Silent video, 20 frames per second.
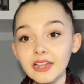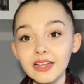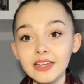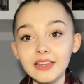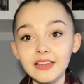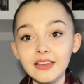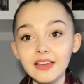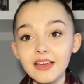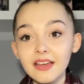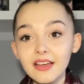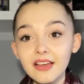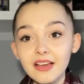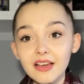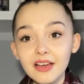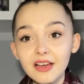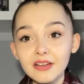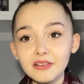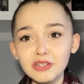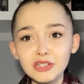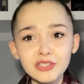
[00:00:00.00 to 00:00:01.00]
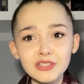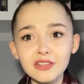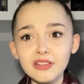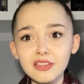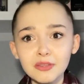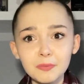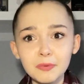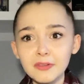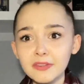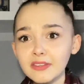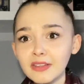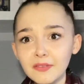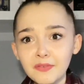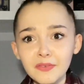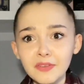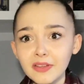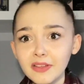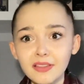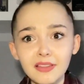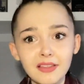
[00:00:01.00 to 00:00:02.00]
like just a
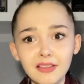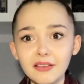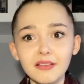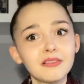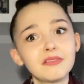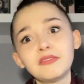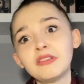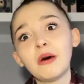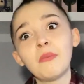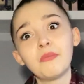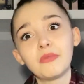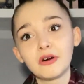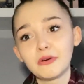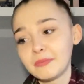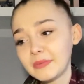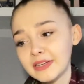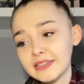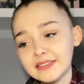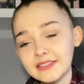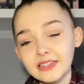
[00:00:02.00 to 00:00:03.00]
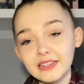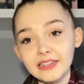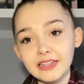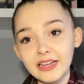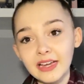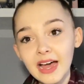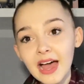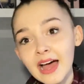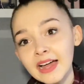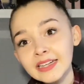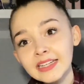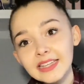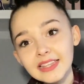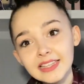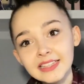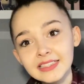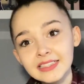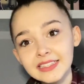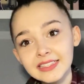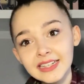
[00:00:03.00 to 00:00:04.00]
specific number basically.
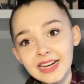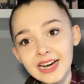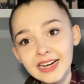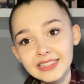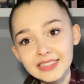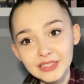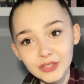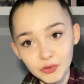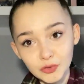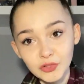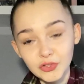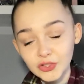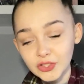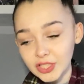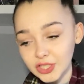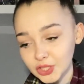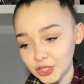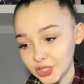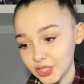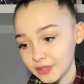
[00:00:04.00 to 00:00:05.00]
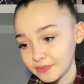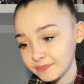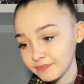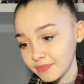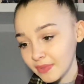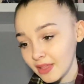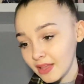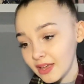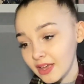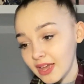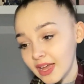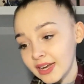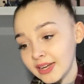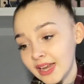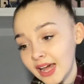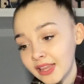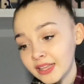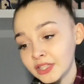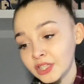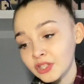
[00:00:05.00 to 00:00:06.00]
Anything like that is restriction
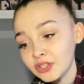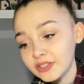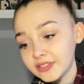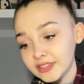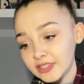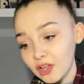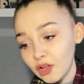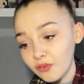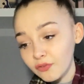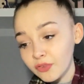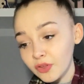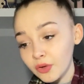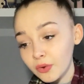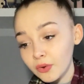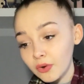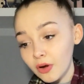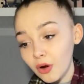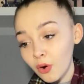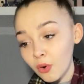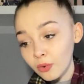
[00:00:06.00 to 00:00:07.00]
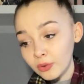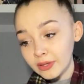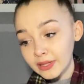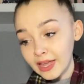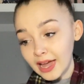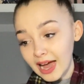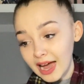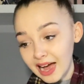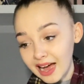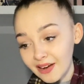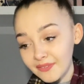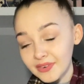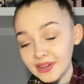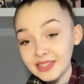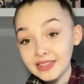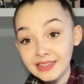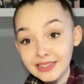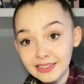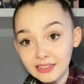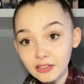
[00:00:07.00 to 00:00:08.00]
telling yourself you only have
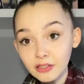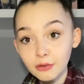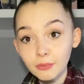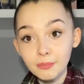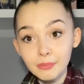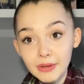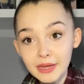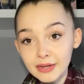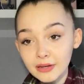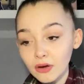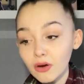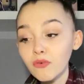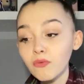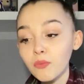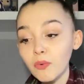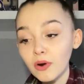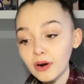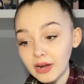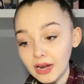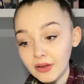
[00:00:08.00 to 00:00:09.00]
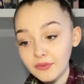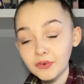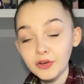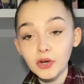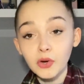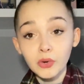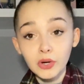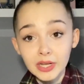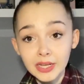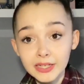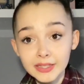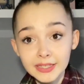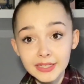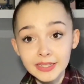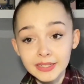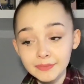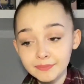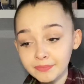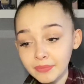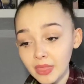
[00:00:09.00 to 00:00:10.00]
a little bit of whatever you're
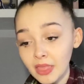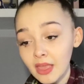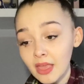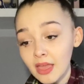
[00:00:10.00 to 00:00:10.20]
eating.